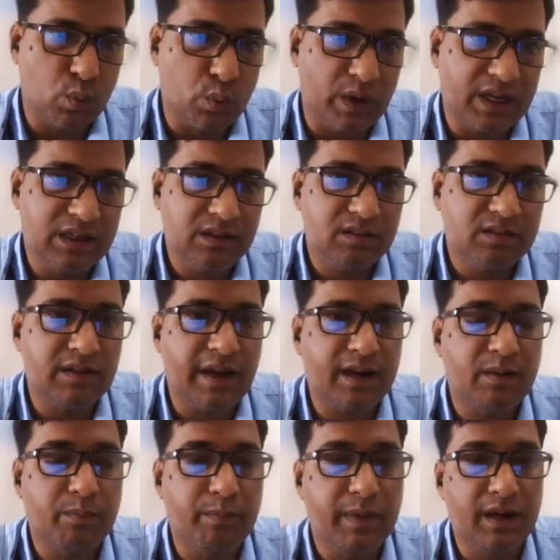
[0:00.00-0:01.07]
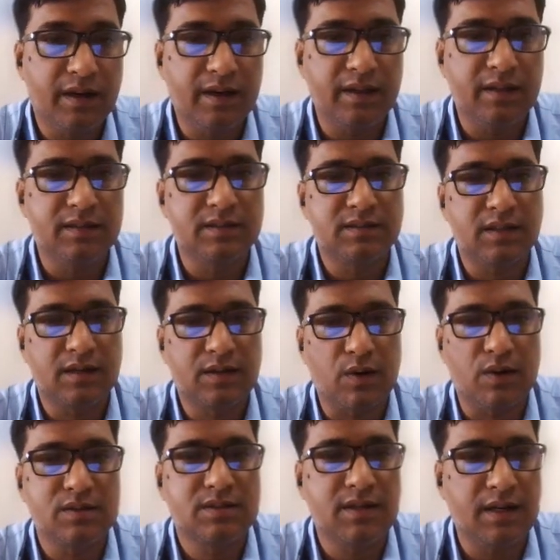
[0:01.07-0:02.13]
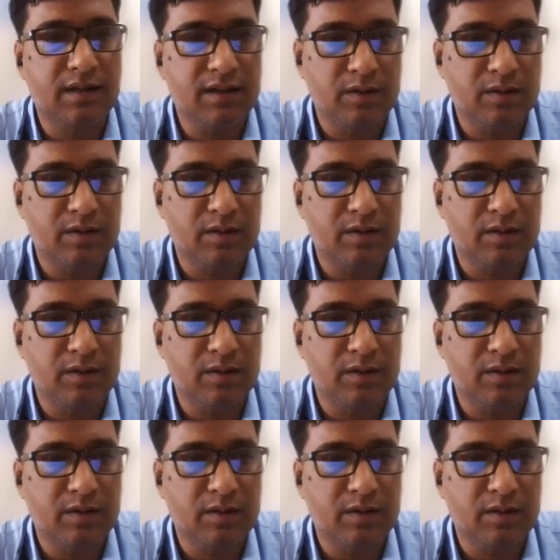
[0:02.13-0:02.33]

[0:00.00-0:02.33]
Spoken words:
one that maintains a constant